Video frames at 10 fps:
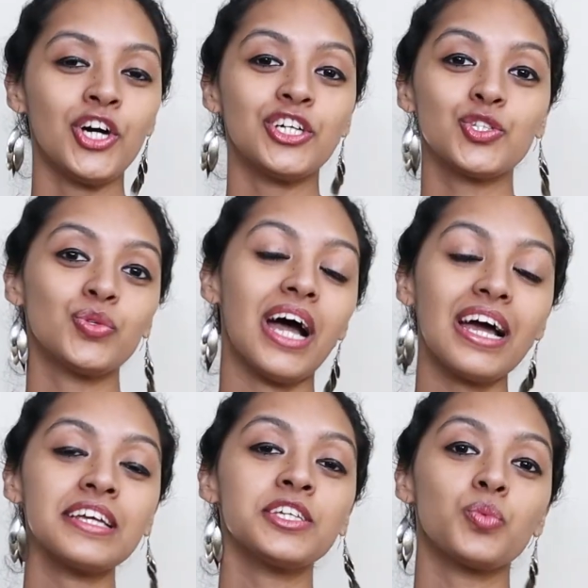So
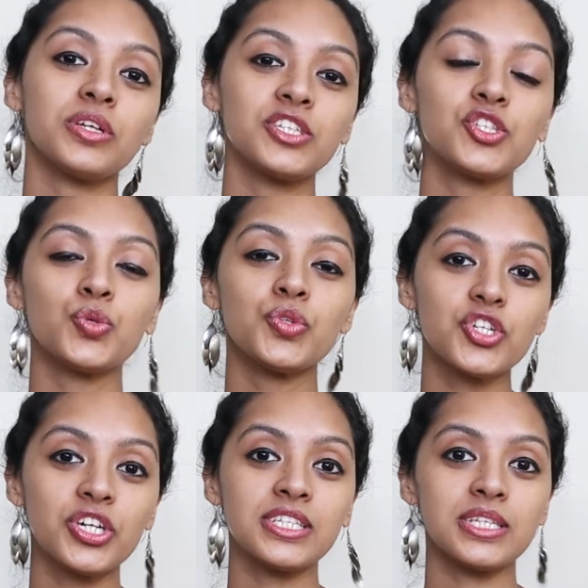that is what the
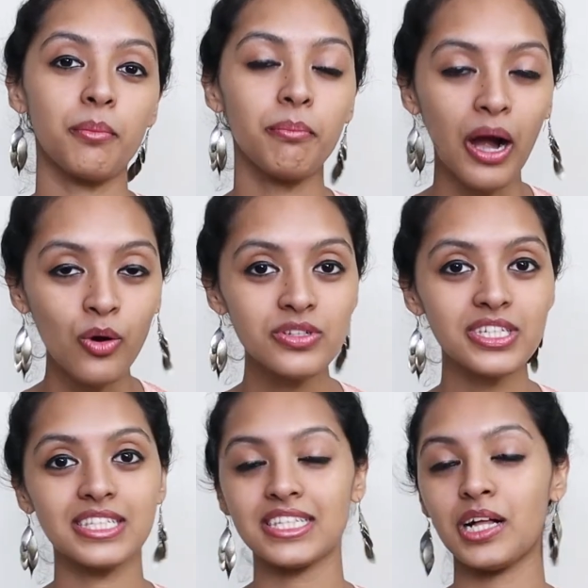sutra is about.
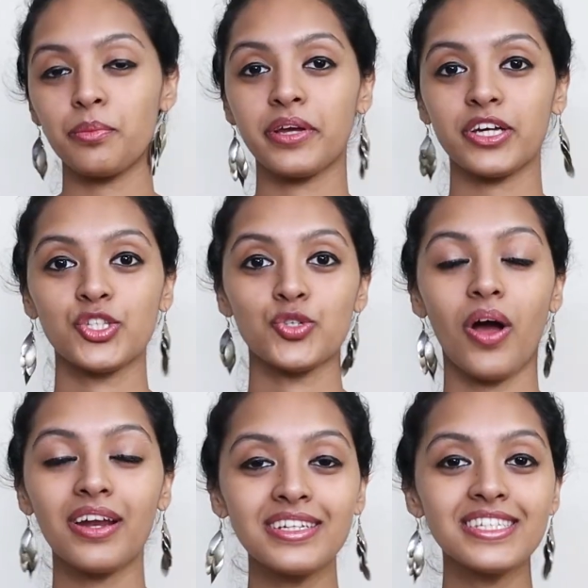It's helping us to
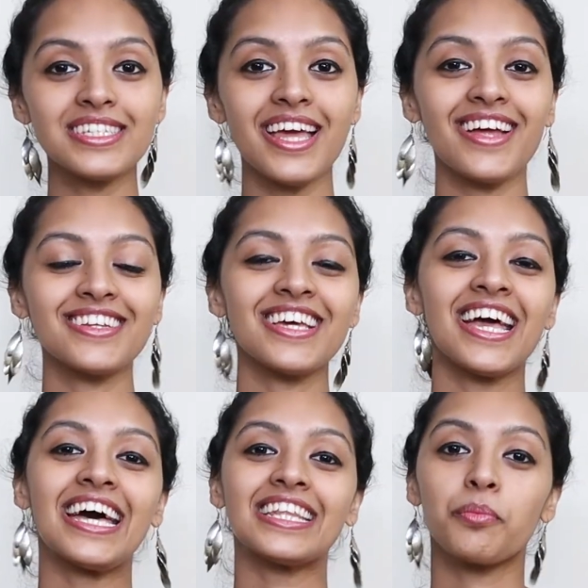understand
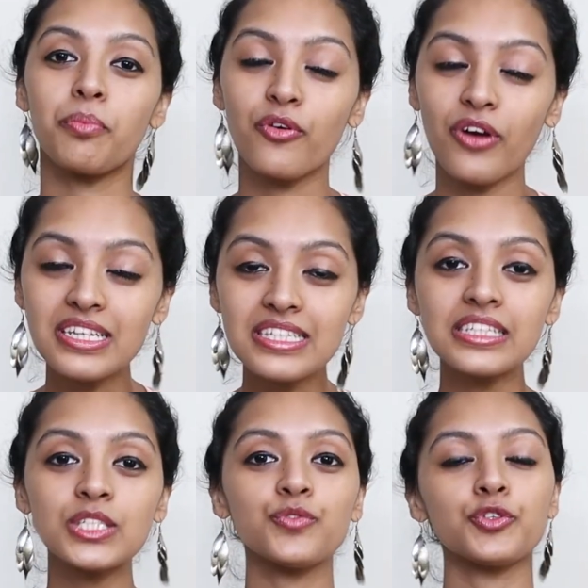the
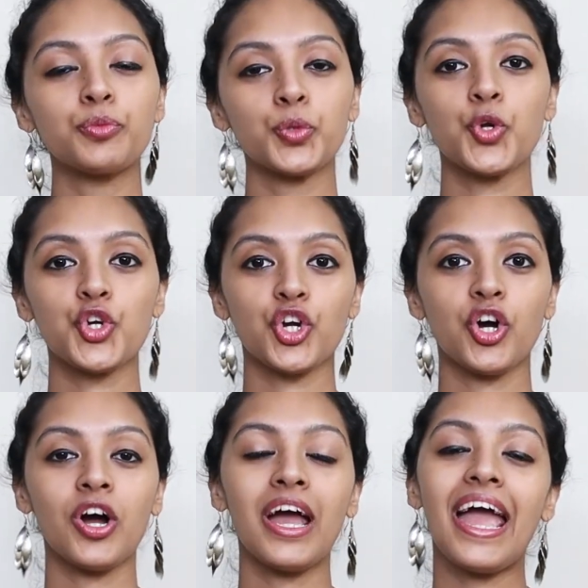presence of the
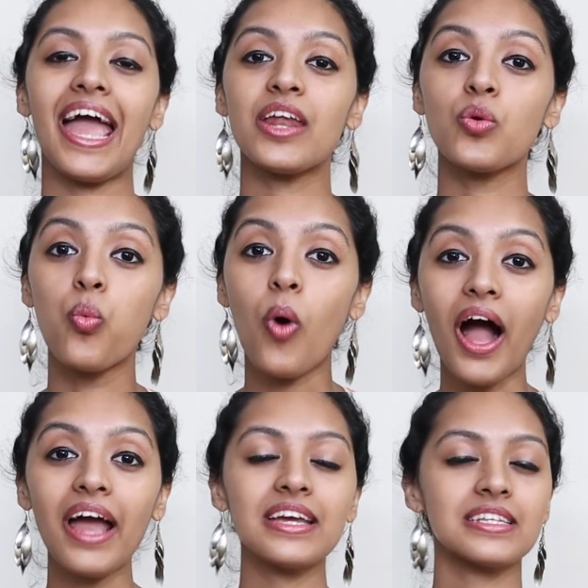purusha and
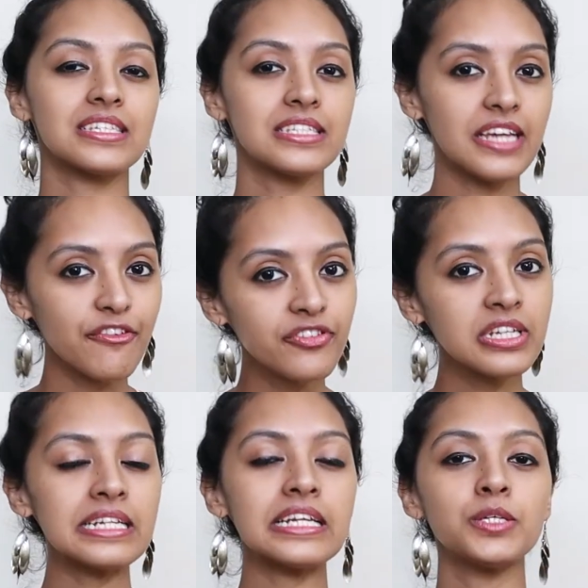why it is
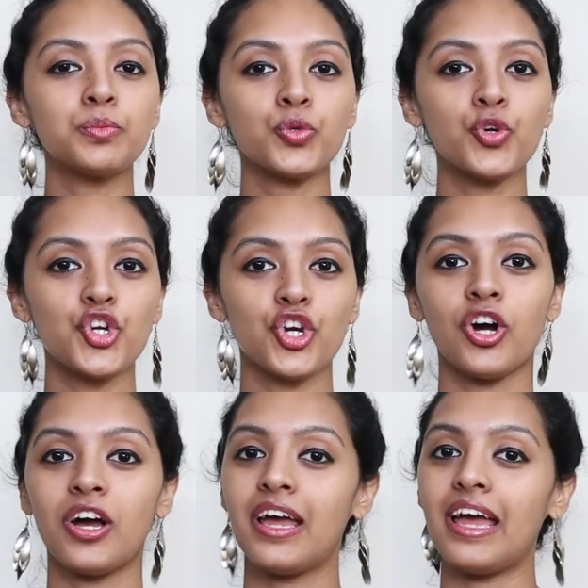definitely the
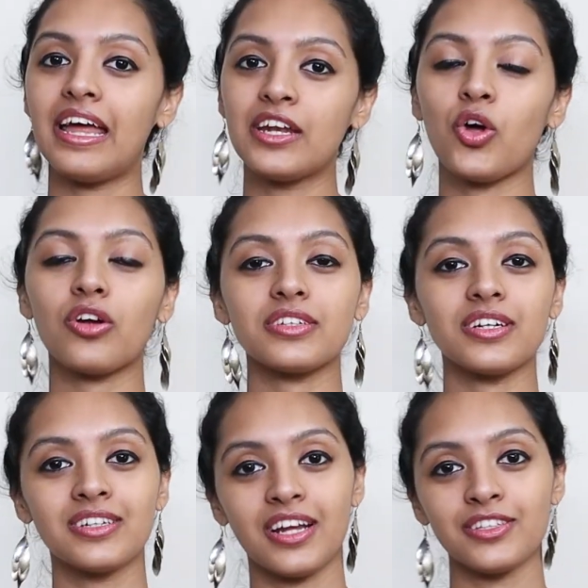purusha and not
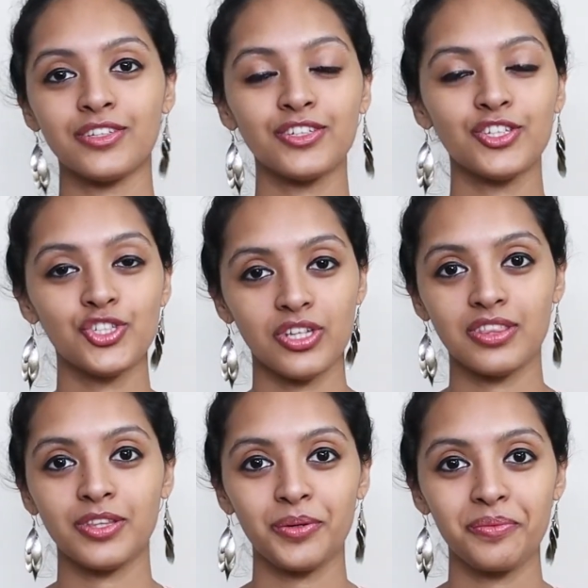another
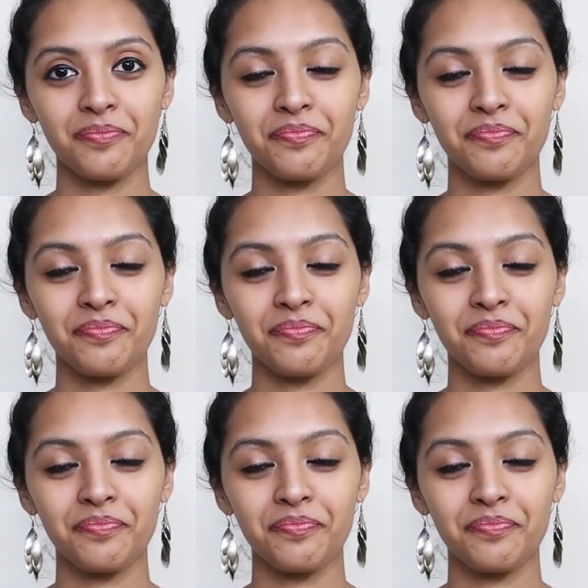chitta.